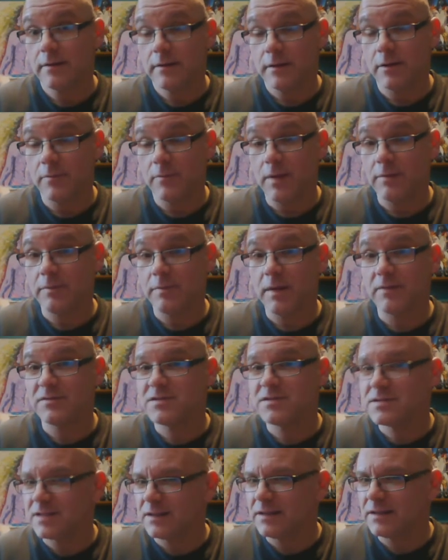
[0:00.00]
Maybe
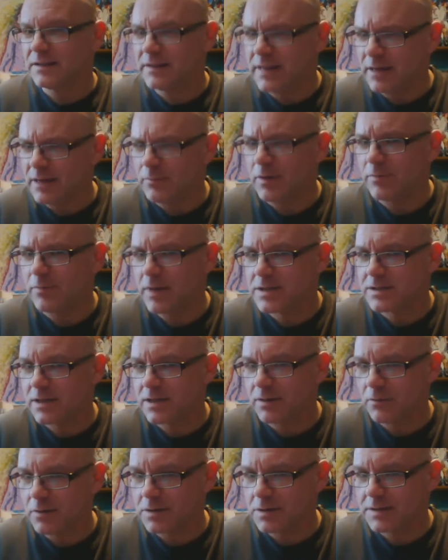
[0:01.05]
just a little bit based on
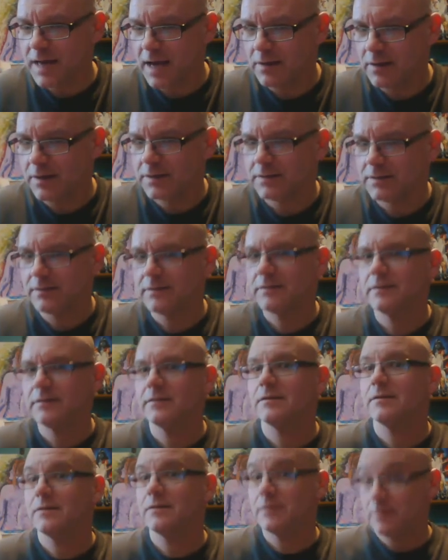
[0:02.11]
the raw talent,
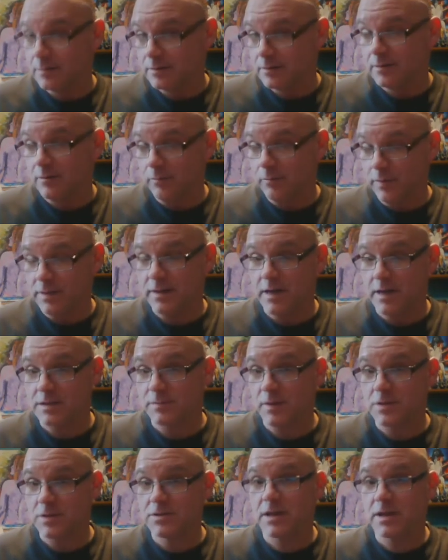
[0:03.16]
but not as much